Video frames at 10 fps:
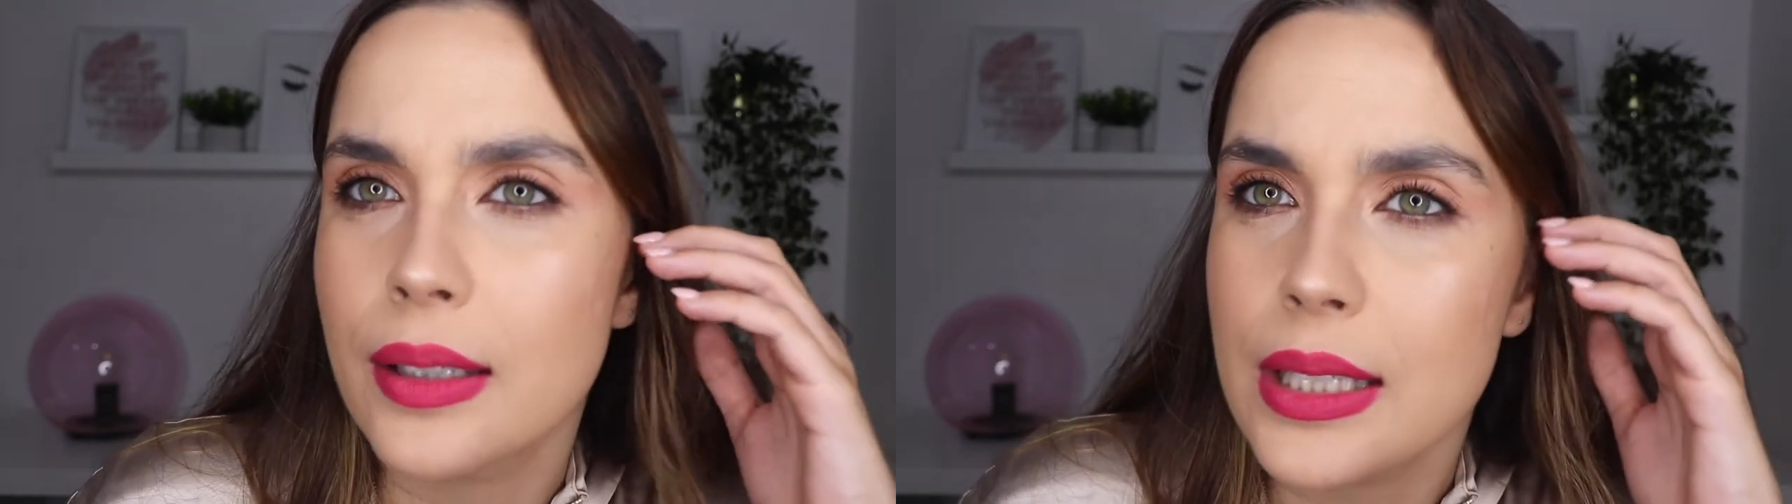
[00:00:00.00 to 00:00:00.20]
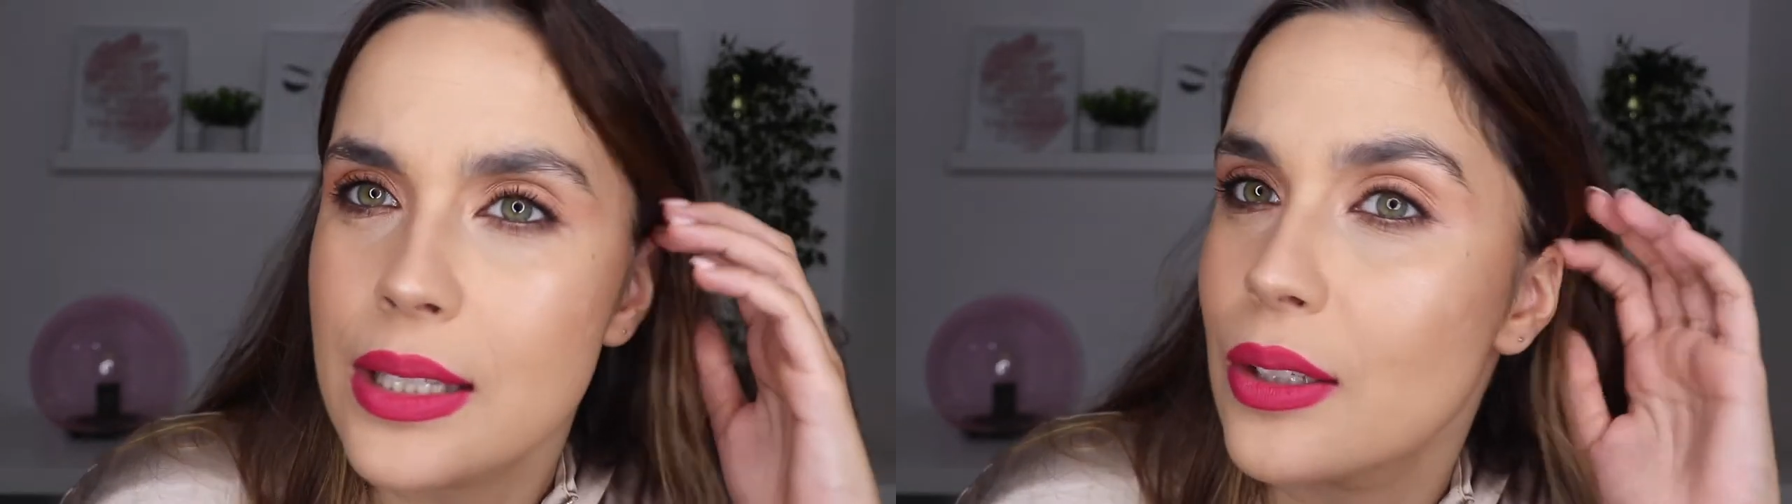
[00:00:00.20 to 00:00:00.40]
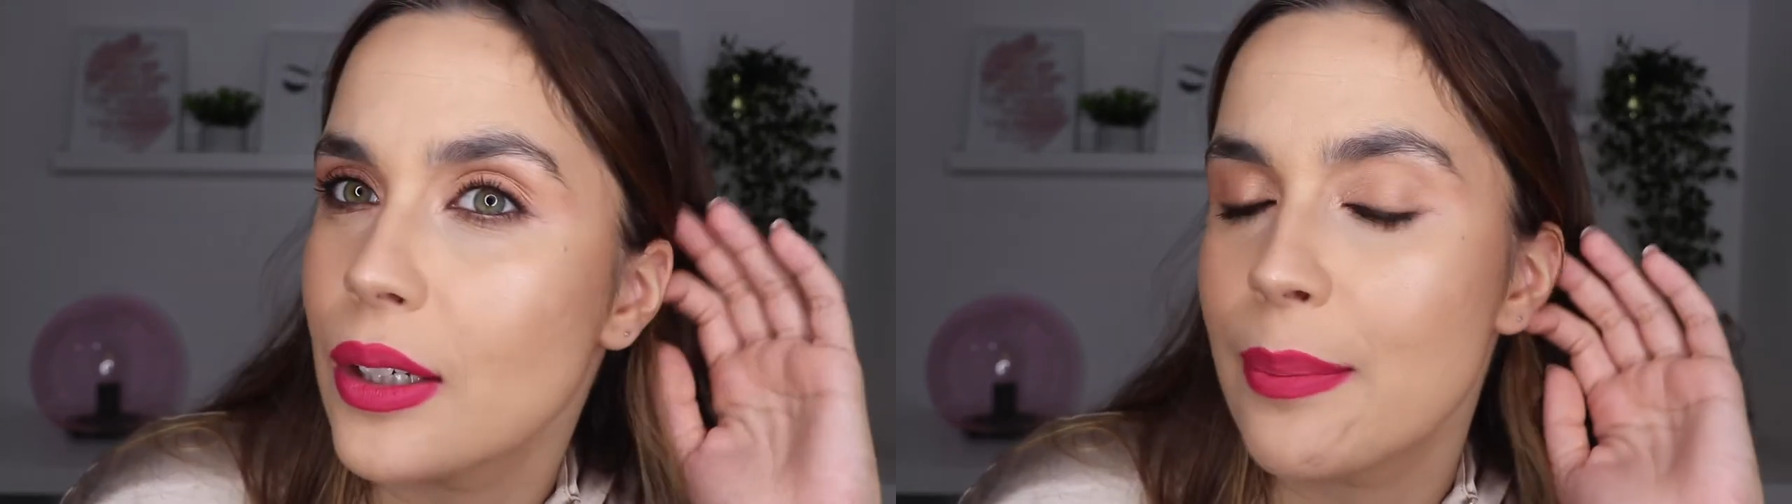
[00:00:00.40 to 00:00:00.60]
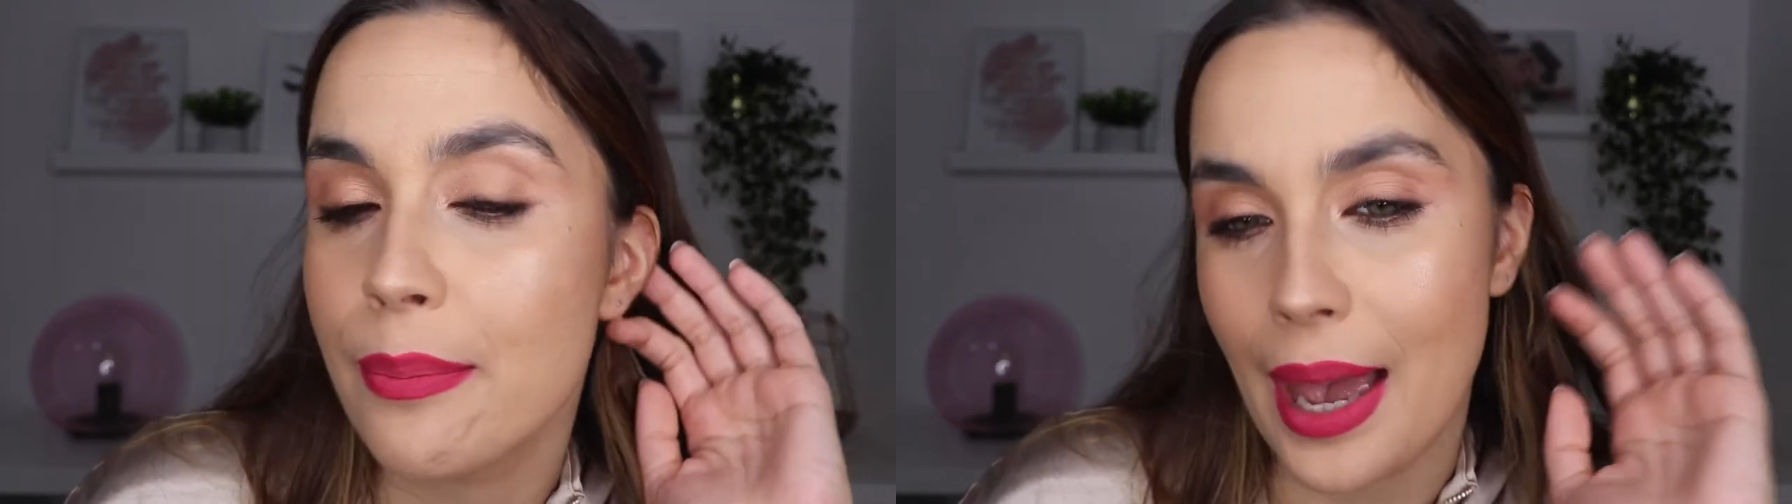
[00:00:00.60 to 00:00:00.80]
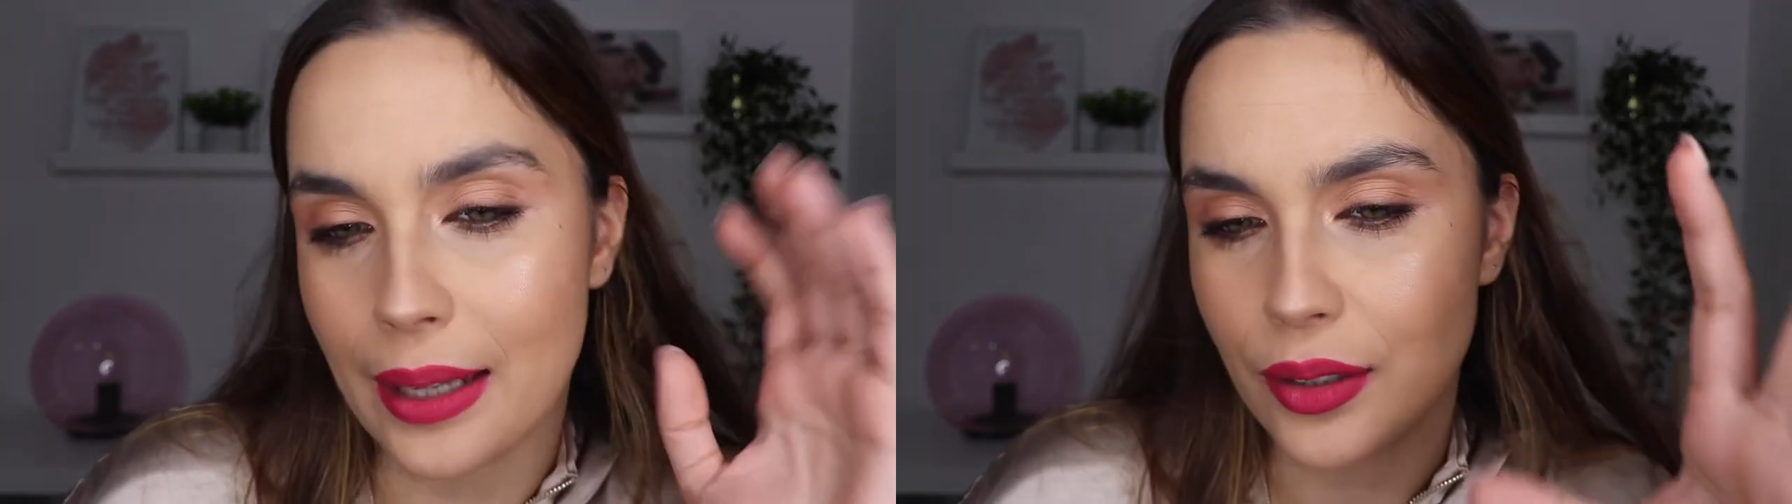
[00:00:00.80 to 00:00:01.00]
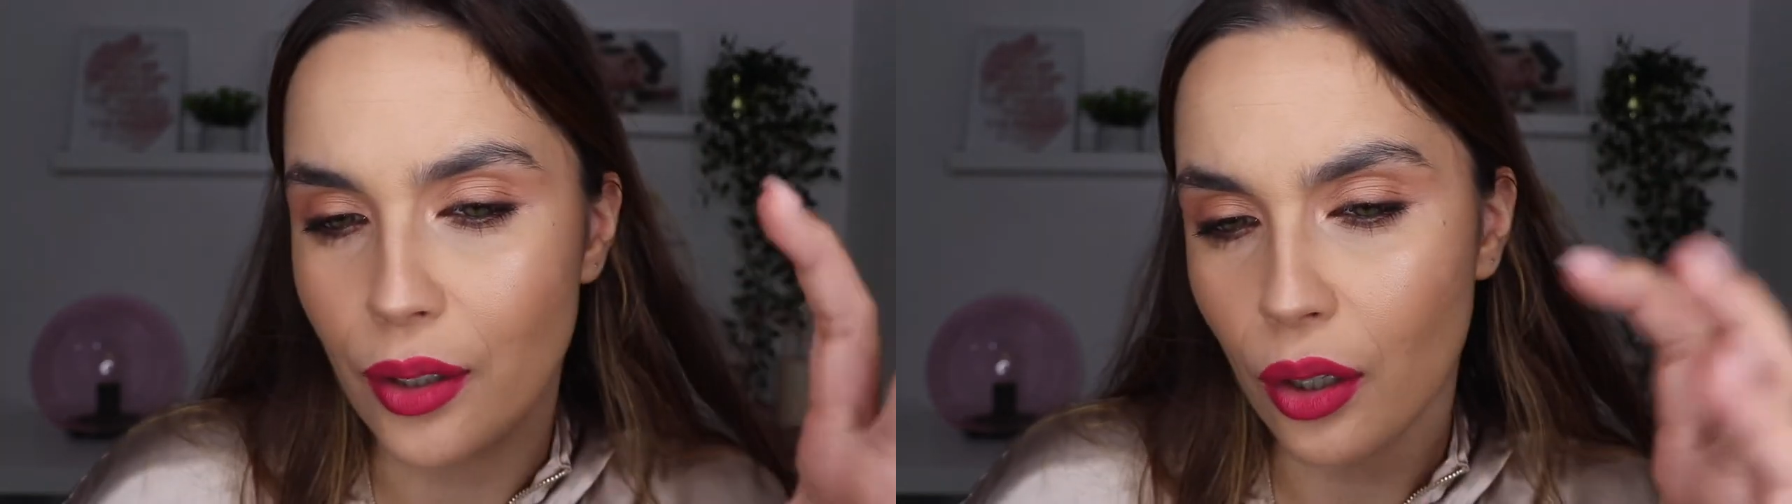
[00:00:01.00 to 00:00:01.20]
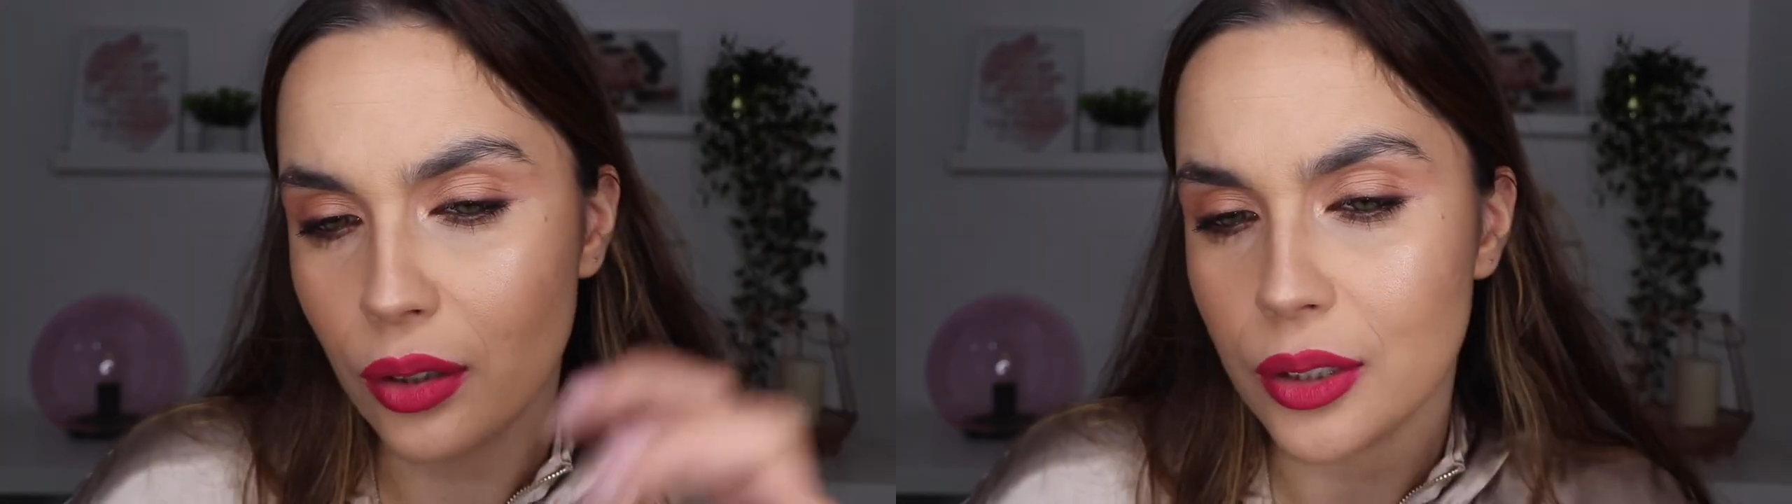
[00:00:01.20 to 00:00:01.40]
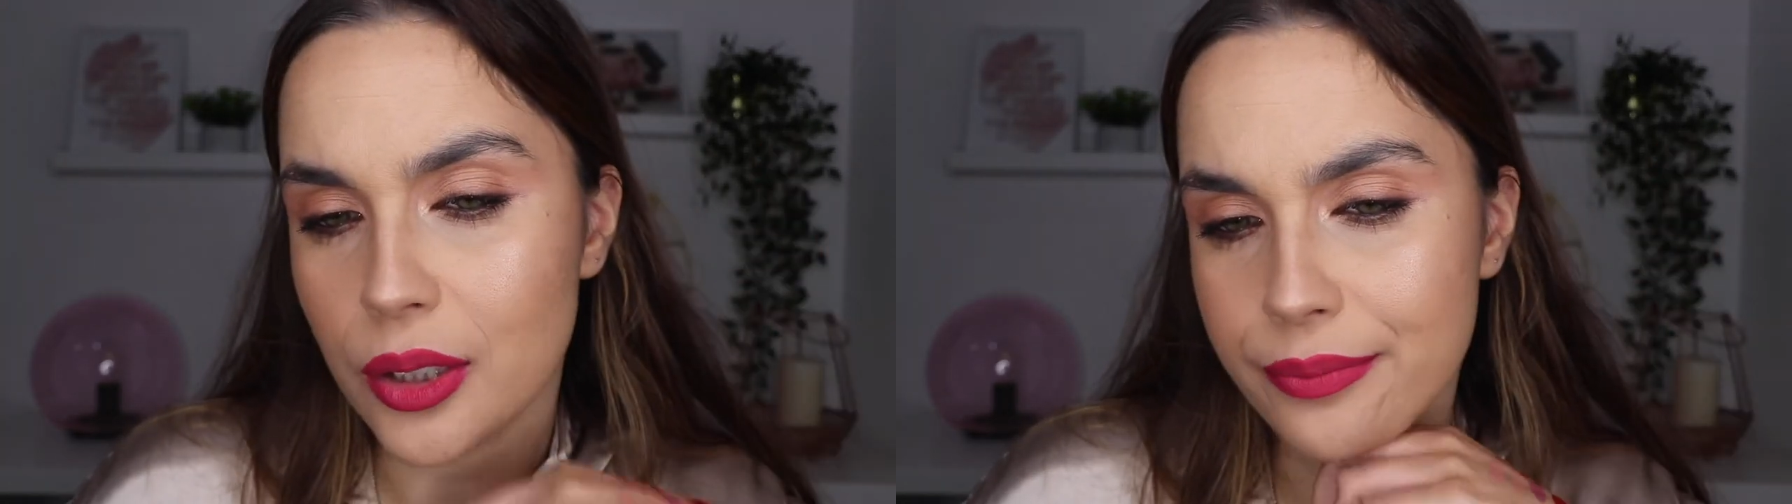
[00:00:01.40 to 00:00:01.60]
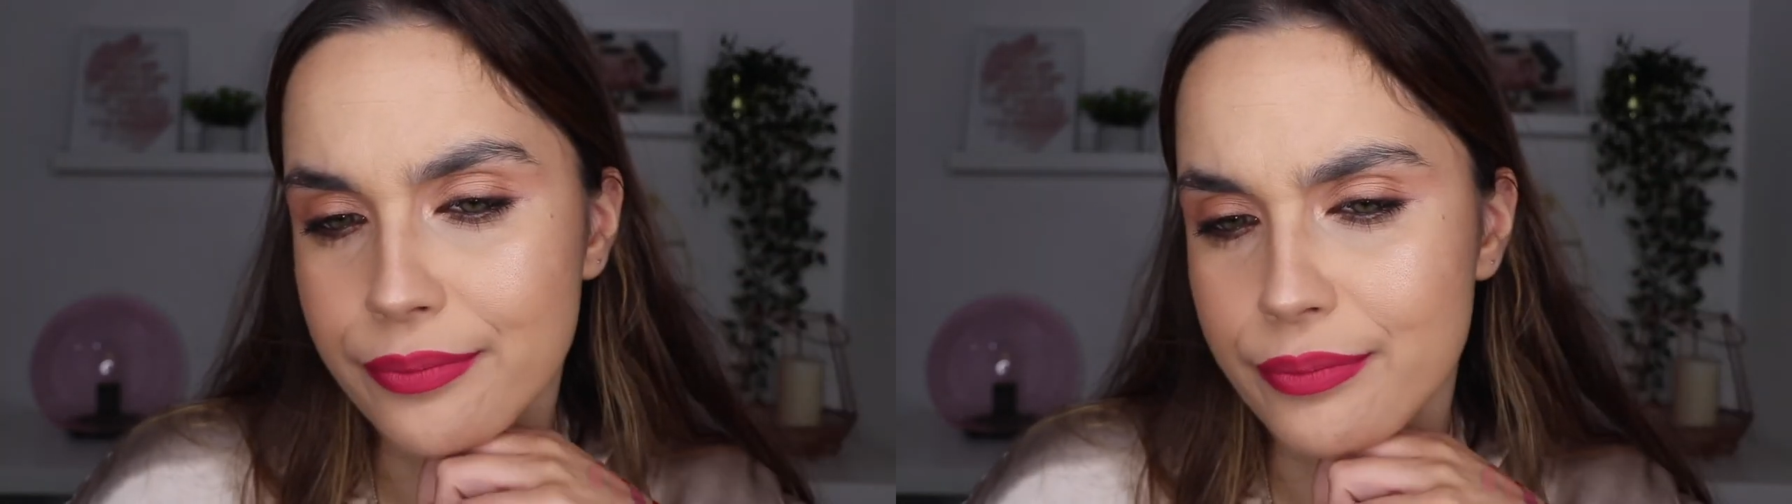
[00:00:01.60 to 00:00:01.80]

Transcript: It's not a bad color.